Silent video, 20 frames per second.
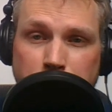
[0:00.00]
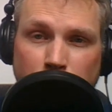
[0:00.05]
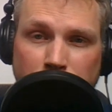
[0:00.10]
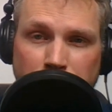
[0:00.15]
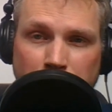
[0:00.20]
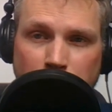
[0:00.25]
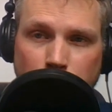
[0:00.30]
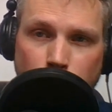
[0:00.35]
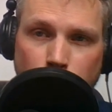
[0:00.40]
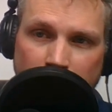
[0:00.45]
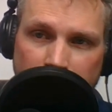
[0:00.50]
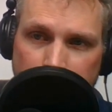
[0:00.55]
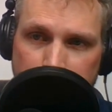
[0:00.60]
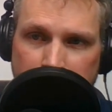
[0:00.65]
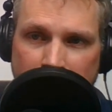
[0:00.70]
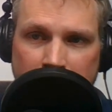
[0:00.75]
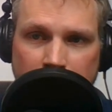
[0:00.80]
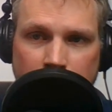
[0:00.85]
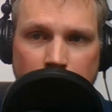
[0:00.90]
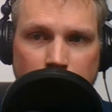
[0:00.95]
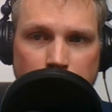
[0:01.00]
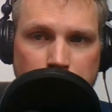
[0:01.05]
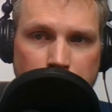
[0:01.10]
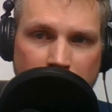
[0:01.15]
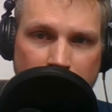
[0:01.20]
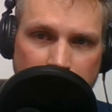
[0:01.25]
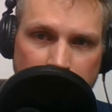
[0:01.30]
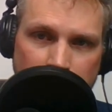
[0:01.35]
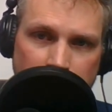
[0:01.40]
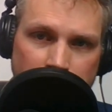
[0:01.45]
drifting away from that
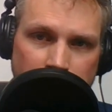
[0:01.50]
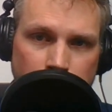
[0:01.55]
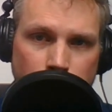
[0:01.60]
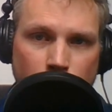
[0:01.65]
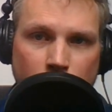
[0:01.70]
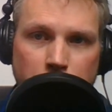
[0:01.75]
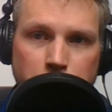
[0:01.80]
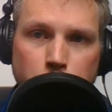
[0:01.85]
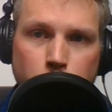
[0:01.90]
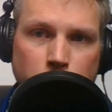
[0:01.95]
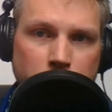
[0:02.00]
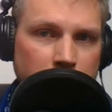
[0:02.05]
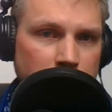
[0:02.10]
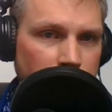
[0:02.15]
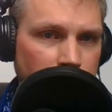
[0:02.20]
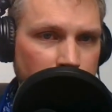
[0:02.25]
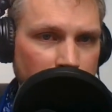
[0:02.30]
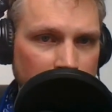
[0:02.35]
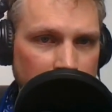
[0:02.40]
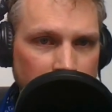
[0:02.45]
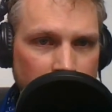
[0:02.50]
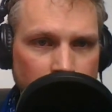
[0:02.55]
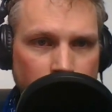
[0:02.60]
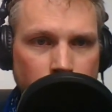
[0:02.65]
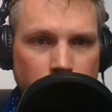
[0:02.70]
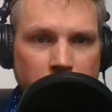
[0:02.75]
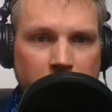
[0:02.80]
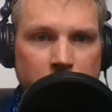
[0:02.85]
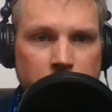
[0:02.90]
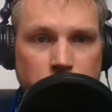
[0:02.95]
chiropractor to a more convenient
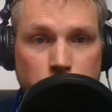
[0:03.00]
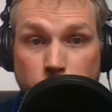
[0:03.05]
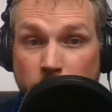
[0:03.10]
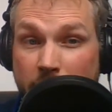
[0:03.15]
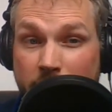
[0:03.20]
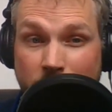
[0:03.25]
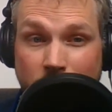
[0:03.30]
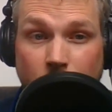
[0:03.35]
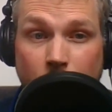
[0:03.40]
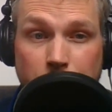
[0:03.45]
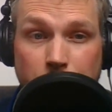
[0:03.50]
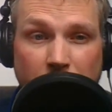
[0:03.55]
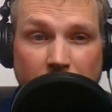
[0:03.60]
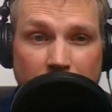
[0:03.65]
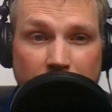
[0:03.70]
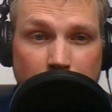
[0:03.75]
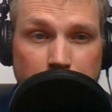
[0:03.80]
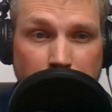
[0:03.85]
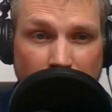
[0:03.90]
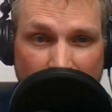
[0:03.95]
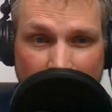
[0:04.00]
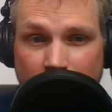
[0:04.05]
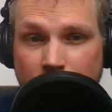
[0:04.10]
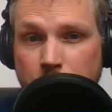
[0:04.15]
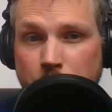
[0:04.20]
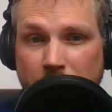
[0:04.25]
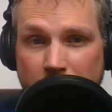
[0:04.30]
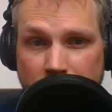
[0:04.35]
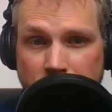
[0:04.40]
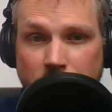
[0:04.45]
location. We ended up at a
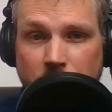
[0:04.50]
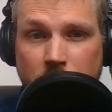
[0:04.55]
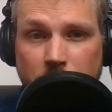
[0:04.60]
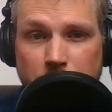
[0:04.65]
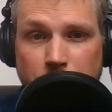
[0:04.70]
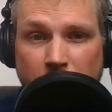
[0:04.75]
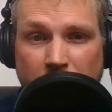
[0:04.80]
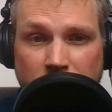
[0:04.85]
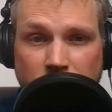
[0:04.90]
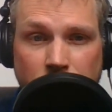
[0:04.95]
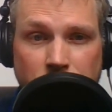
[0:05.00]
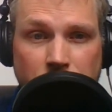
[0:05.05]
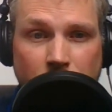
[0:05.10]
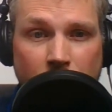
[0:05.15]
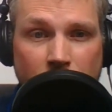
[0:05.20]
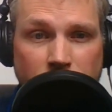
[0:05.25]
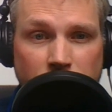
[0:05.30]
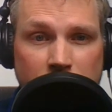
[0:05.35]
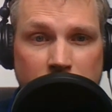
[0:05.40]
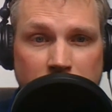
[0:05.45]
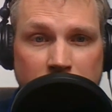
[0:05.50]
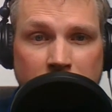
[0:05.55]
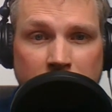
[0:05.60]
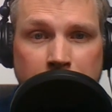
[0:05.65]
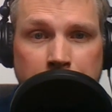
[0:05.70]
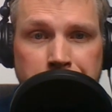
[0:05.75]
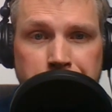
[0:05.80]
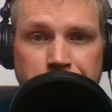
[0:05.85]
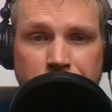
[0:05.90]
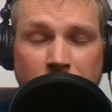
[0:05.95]
pain-based chiropractor's office.
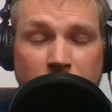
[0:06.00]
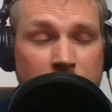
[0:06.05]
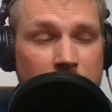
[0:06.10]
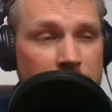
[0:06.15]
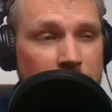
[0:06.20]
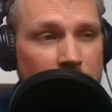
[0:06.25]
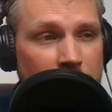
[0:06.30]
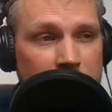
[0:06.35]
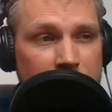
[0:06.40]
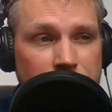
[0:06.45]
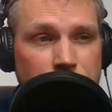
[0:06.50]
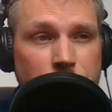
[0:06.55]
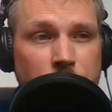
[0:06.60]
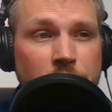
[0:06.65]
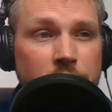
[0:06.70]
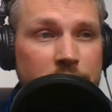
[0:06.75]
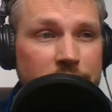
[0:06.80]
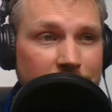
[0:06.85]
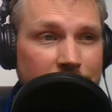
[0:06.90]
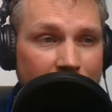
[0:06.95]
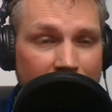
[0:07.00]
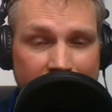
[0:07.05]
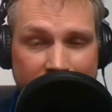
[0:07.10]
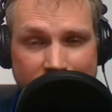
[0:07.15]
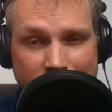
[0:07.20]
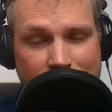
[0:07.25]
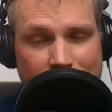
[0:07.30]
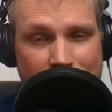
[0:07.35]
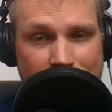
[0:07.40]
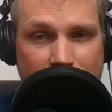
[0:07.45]
And as good a guy
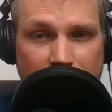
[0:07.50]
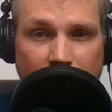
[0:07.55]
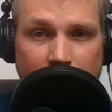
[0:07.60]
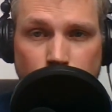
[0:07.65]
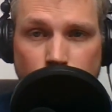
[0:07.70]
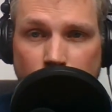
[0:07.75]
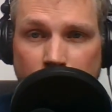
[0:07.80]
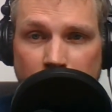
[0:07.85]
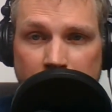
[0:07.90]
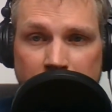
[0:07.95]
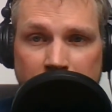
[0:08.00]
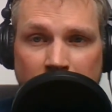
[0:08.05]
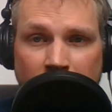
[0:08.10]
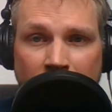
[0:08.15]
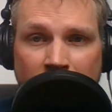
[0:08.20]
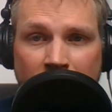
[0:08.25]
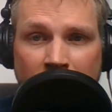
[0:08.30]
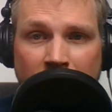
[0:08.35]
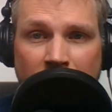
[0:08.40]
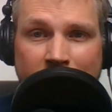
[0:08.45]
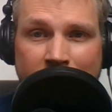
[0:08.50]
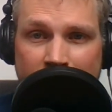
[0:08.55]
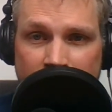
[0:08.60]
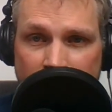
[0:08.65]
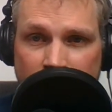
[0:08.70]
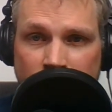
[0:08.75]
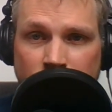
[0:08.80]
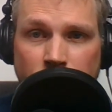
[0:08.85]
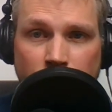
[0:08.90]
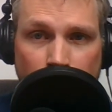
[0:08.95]
as this guy was,
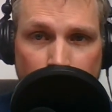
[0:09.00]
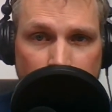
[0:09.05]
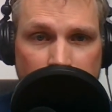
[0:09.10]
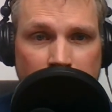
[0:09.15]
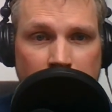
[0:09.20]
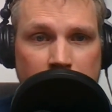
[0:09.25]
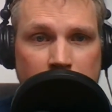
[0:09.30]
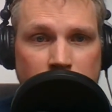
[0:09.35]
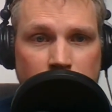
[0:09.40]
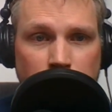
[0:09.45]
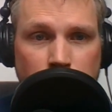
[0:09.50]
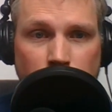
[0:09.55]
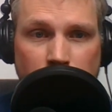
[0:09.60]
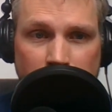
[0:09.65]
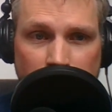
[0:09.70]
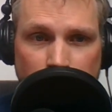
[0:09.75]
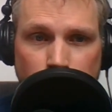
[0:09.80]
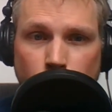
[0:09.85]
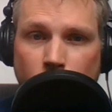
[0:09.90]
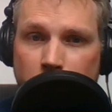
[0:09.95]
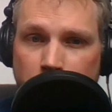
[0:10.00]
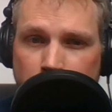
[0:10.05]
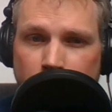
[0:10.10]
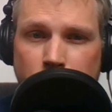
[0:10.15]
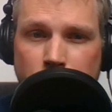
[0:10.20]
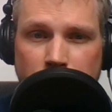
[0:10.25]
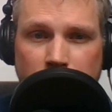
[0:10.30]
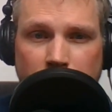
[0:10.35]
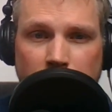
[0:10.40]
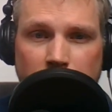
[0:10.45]
his focus was what
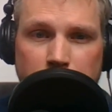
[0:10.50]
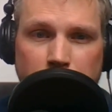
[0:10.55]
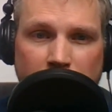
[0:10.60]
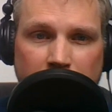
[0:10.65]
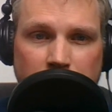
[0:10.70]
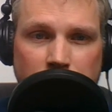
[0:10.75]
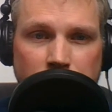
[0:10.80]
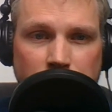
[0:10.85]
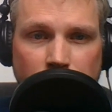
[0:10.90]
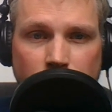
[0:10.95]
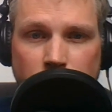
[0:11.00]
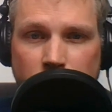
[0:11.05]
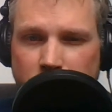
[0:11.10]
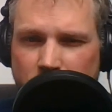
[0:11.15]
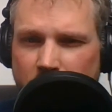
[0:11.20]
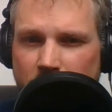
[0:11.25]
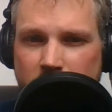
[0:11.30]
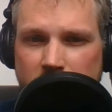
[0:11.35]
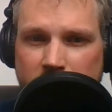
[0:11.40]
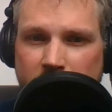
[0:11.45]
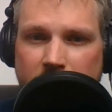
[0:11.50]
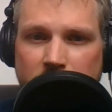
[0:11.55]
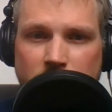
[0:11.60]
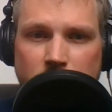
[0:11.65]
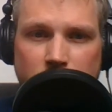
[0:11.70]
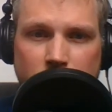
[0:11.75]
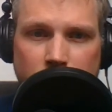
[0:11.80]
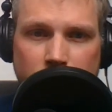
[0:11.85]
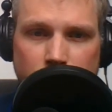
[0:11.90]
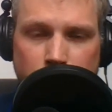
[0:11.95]
most chiropractors focus on, and
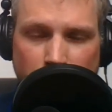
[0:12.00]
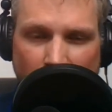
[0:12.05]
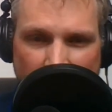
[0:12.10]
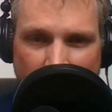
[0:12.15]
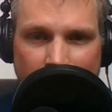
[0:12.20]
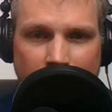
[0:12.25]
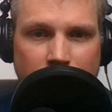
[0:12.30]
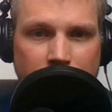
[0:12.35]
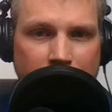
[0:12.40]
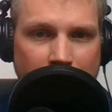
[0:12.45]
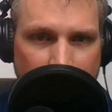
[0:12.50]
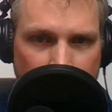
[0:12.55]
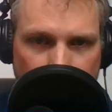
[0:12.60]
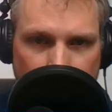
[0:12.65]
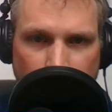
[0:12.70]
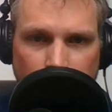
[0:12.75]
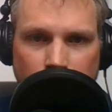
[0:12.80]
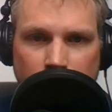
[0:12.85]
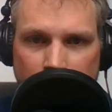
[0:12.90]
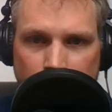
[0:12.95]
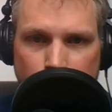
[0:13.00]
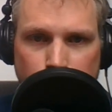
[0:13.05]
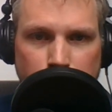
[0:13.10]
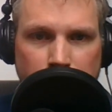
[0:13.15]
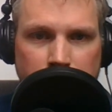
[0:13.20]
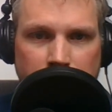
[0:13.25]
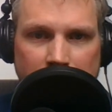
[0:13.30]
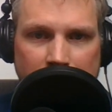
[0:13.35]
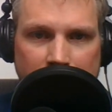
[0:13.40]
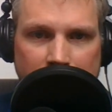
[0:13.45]
that's pain that you're
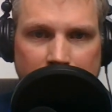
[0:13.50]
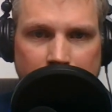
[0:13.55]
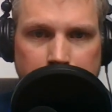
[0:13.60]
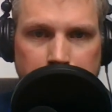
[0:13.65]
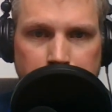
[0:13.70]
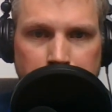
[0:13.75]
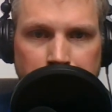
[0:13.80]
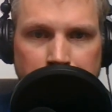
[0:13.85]
experiencing.